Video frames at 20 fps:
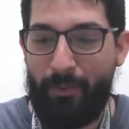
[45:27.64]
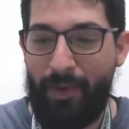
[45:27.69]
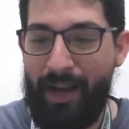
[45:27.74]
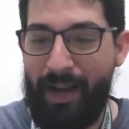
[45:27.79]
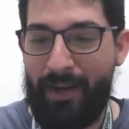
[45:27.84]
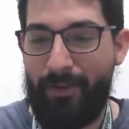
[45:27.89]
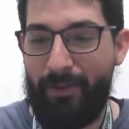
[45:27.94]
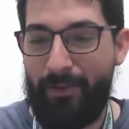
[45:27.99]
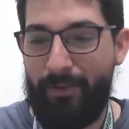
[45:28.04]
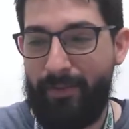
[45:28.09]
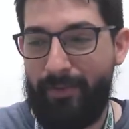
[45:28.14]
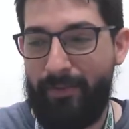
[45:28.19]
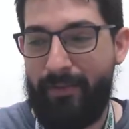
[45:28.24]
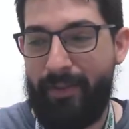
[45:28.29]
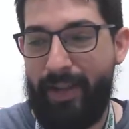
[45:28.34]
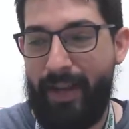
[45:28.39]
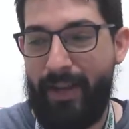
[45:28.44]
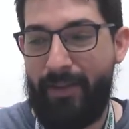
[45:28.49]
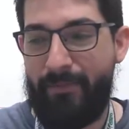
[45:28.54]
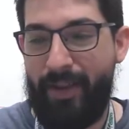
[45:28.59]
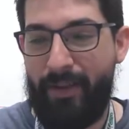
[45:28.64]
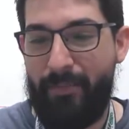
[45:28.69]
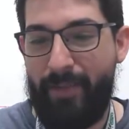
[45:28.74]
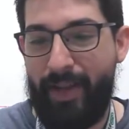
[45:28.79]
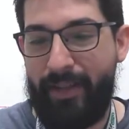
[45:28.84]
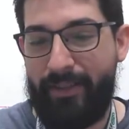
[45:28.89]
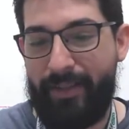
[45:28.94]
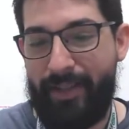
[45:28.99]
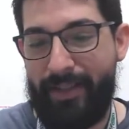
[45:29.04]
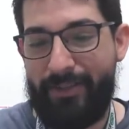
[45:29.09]
like, wow, if I
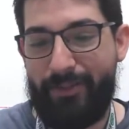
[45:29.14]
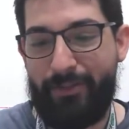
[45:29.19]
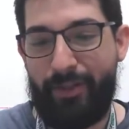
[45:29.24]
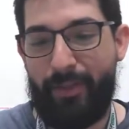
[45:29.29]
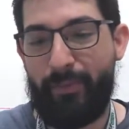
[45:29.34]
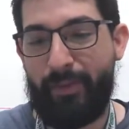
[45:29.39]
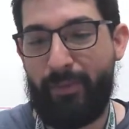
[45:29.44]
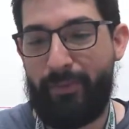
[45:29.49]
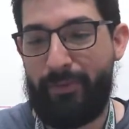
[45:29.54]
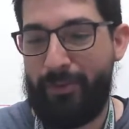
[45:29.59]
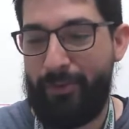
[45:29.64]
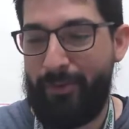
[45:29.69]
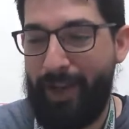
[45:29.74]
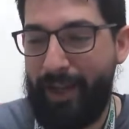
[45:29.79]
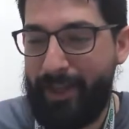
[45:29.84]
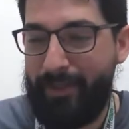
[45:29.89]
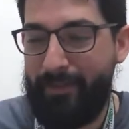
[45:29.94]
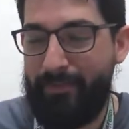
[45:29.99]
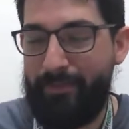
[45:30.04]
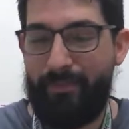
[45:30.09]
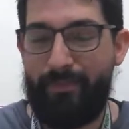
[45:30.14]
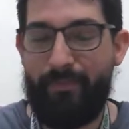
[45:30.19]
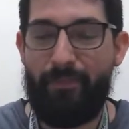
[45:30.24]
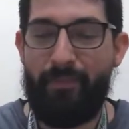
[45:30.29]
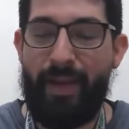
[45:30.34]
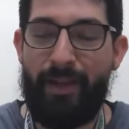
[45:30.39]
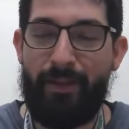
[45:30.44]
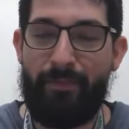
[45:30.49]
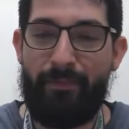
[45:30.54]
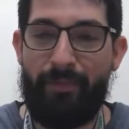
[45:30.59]
made this dream come true, I can
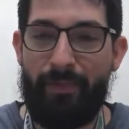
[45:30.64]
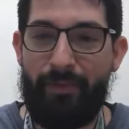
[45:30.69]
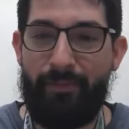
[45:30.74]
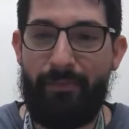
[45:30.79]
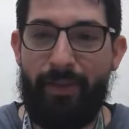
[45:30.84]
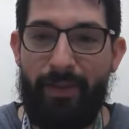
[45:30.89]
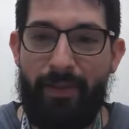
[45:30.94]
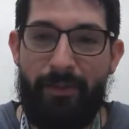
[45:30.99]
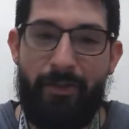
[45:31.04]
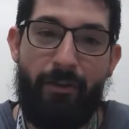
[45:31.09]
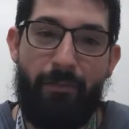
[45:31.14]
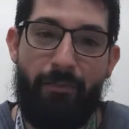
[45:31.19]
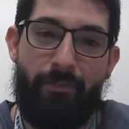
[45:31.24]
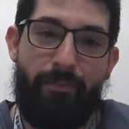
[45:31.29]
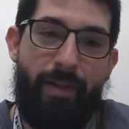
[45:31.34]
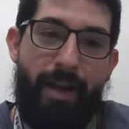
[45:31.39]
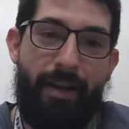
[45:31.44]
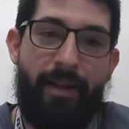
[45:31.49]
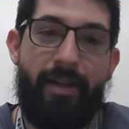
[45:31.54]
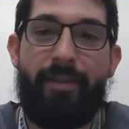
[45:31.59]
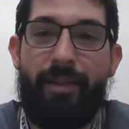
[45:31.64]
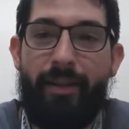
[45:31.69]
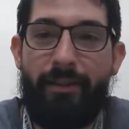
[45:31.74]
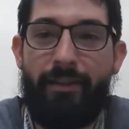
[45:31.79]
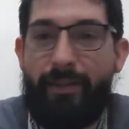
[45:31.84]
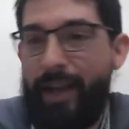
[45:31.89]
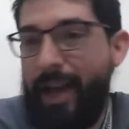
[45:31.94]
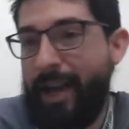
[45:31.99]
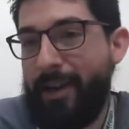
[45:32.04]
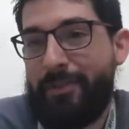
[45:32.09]
make, you know,
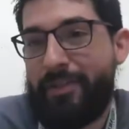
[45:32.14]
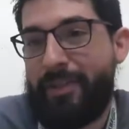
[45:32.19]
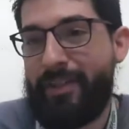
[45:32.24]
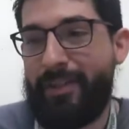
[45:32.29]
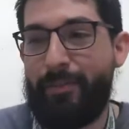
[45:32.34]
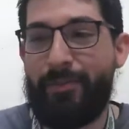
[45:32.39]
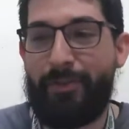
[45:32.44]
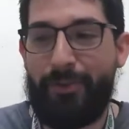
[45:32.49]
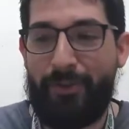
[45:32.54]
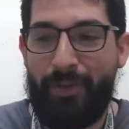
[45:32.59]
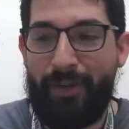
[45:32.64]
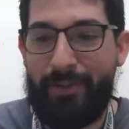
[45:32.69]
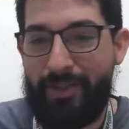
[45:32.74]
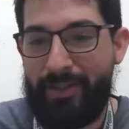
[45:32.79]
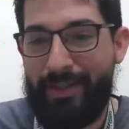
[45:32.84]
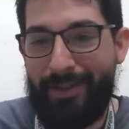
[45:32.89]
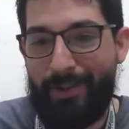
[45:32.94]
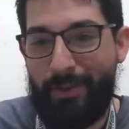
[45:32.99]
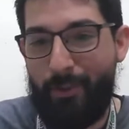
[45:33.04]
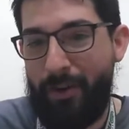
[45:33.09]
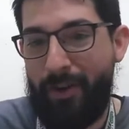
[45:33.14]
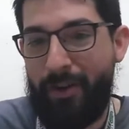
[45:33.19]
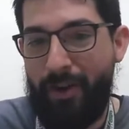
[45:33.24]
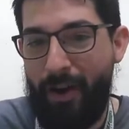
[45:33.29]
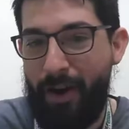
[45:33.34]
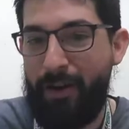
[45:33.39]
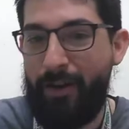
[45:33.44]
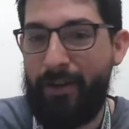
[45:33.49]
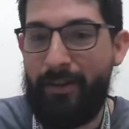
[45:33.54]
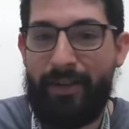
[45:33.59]
anything else come true. I just gotta work
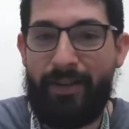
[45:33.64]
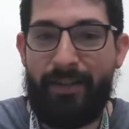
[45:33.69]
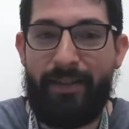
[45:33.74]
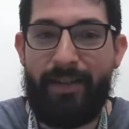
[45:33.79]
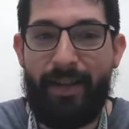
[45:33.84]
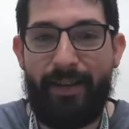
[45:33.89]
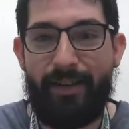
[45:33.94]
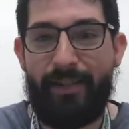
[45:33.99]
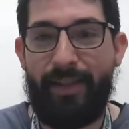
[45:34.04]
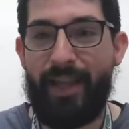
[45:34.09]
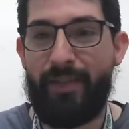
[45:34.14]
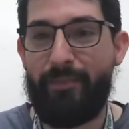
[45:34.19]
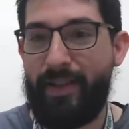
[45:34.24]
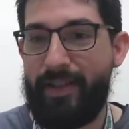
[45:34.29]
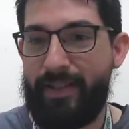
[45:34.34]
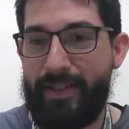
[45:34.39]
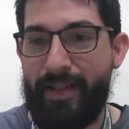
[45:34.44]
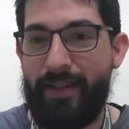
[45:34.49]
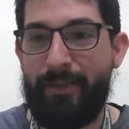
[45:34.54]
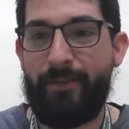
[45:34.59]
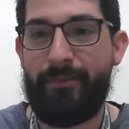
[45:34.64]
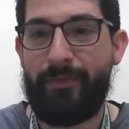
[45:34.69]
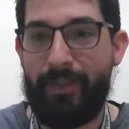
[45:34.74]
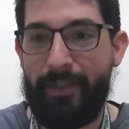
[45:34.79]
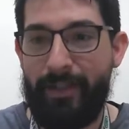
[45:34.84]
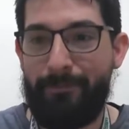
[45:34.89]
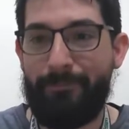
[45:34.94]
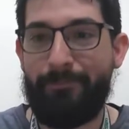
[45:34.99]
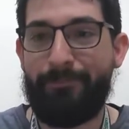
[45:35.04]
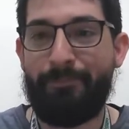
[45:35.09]
hard and dedicate myself,
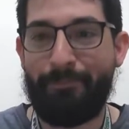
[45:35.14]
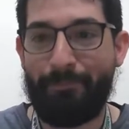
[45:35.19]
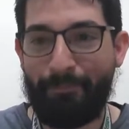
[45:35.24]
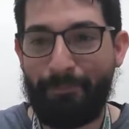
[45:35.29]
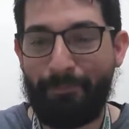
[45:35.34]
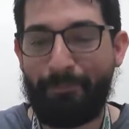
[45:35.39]
you know?